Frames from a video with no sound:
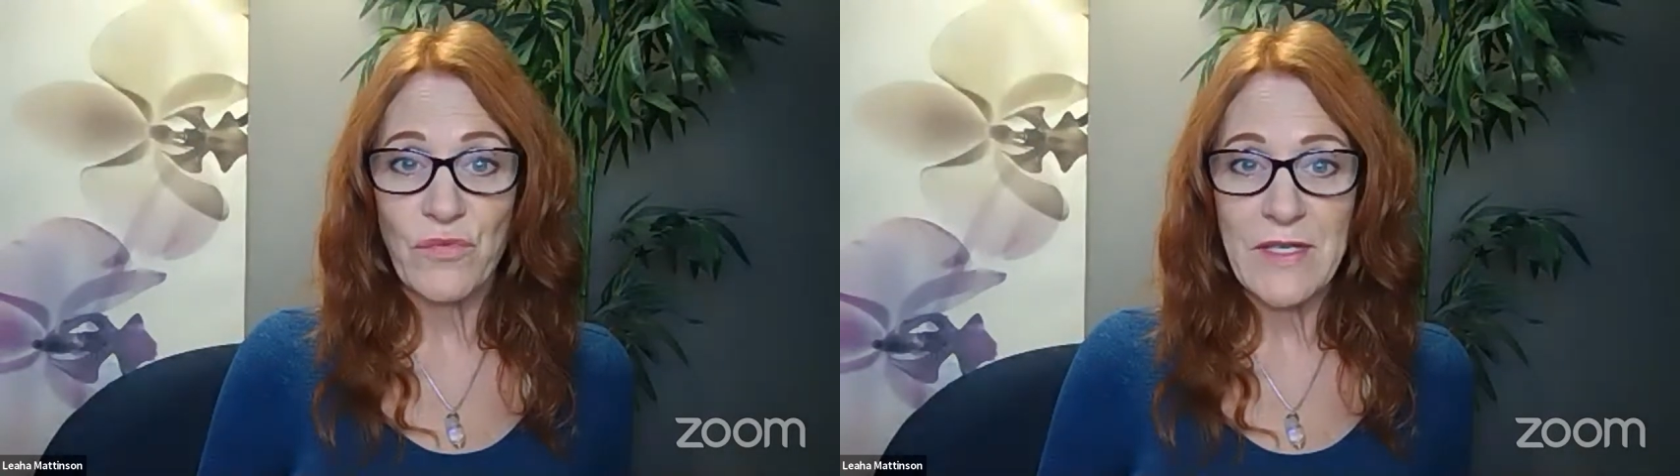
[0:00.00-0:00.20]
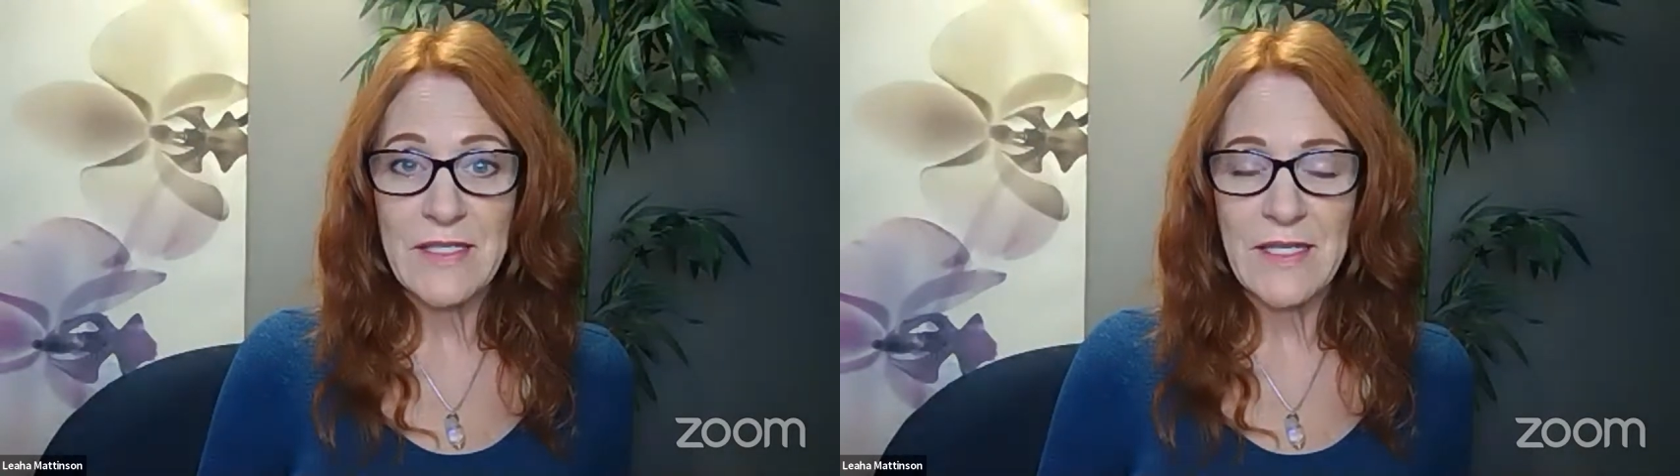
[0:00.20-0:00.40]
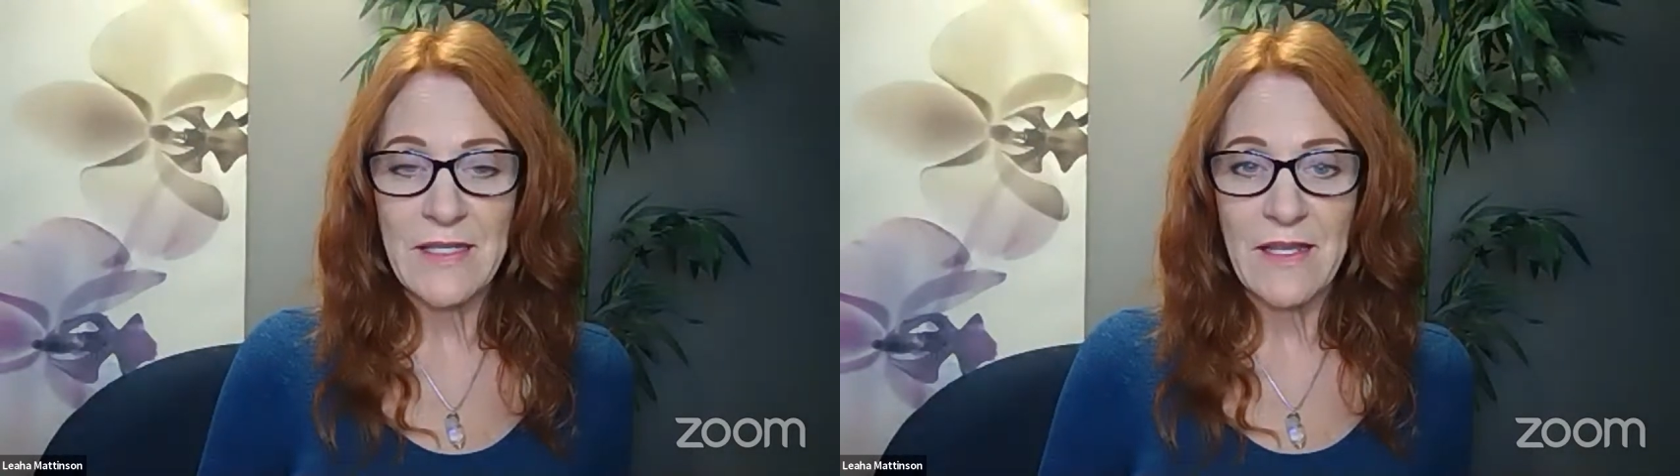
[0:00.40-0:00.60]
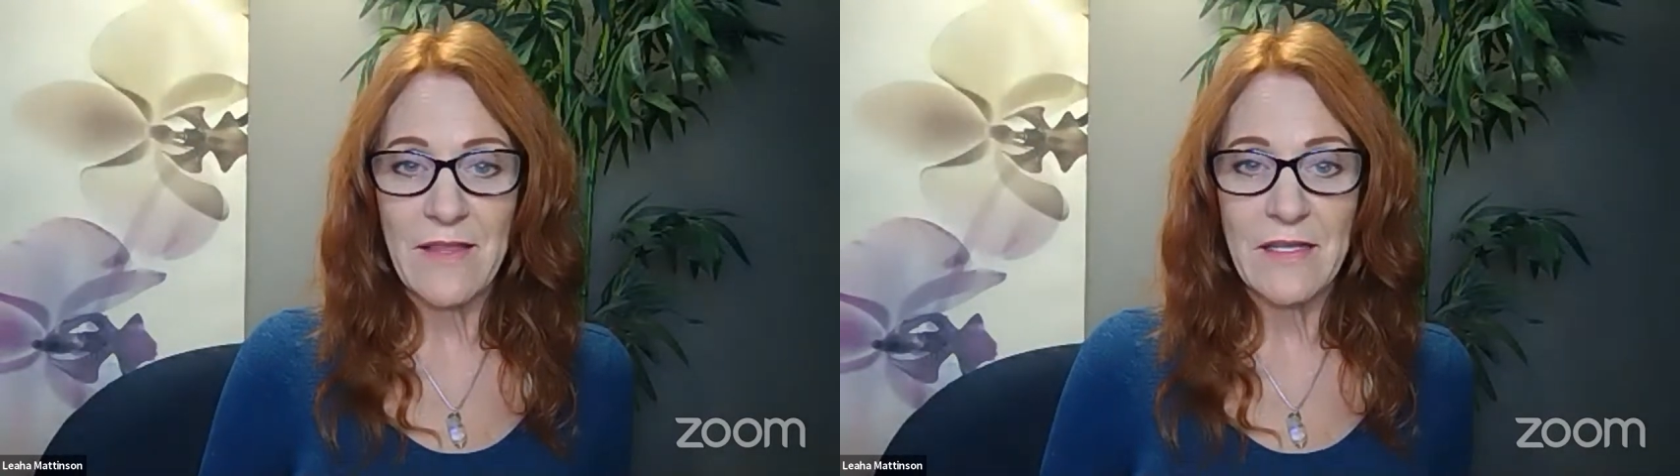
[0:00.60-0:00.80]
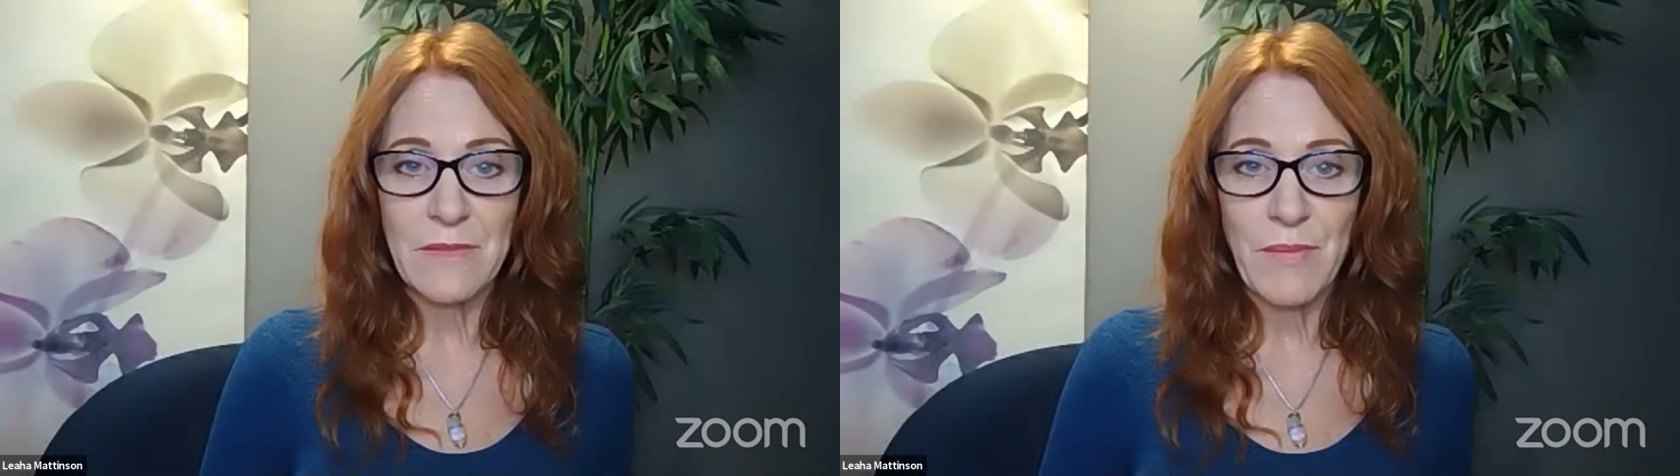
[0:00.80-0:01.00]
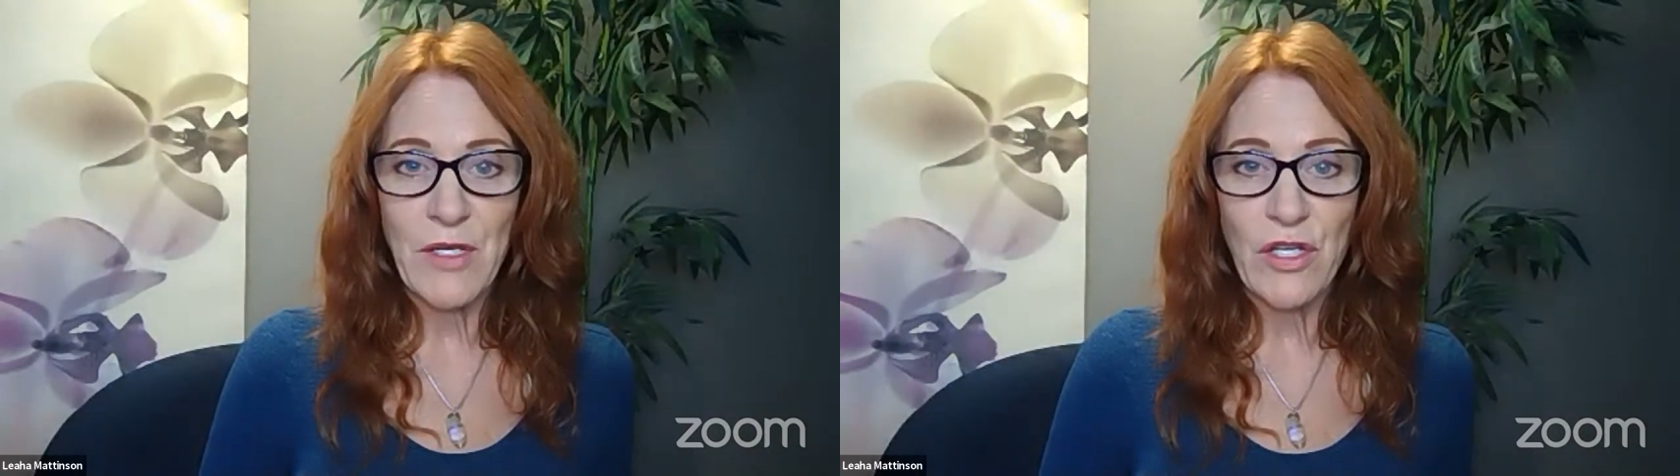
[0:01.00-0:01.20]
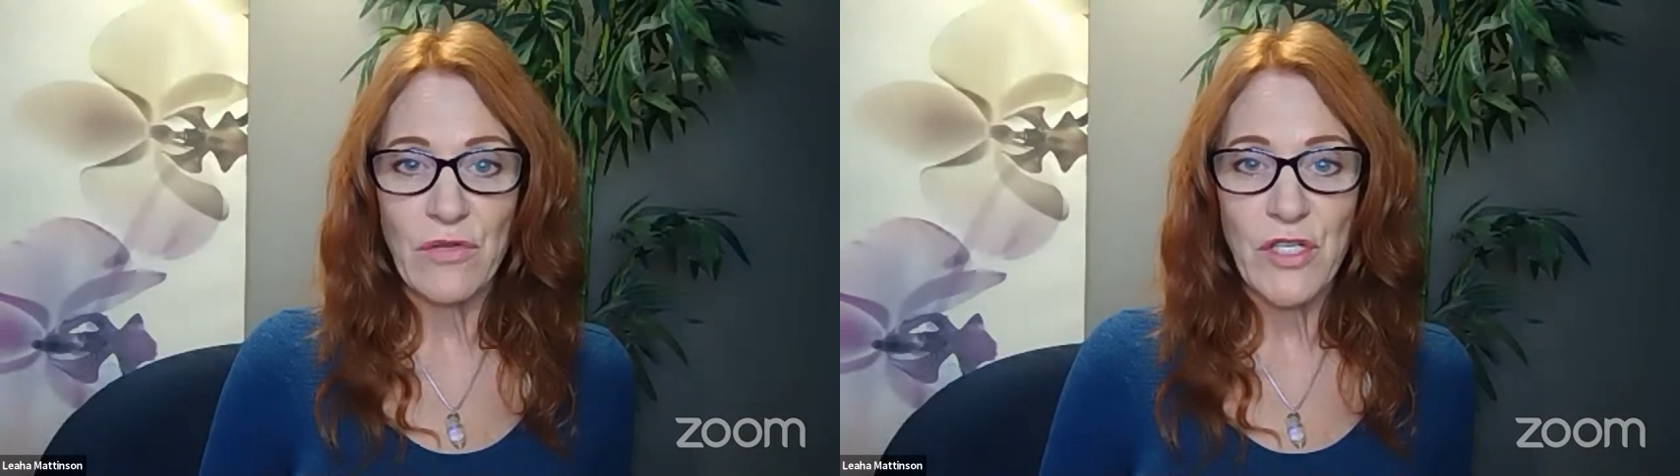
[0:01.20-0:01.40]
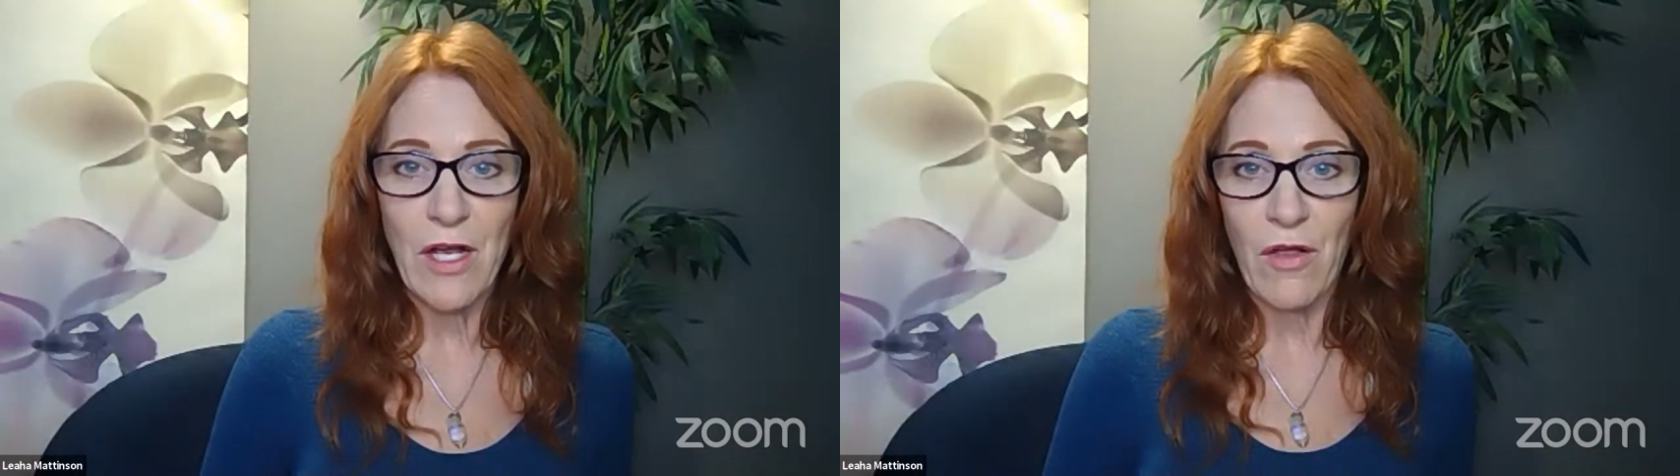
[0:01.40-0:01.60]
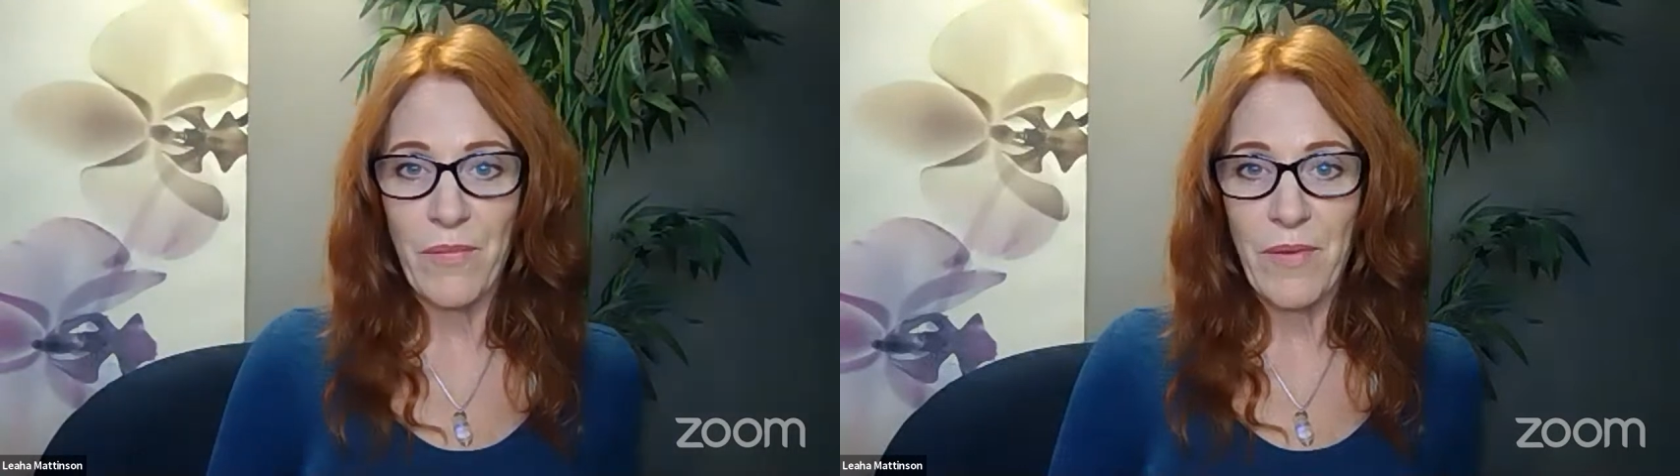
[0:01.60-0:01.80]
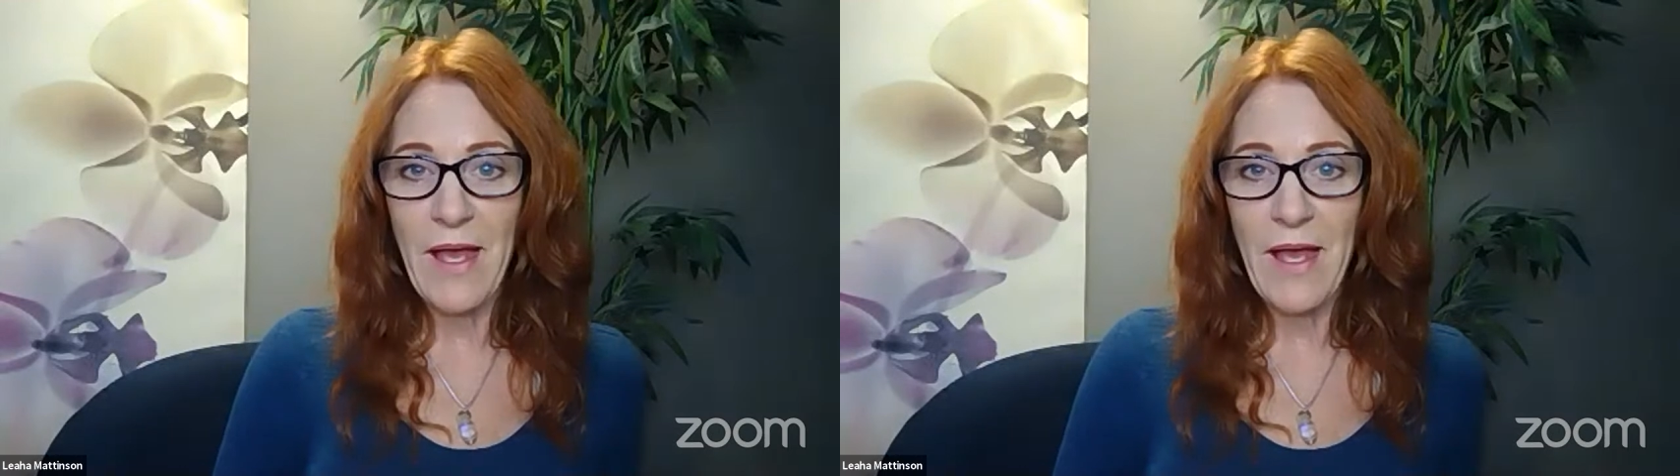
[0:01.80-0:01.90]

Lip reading: recently that has been a huge help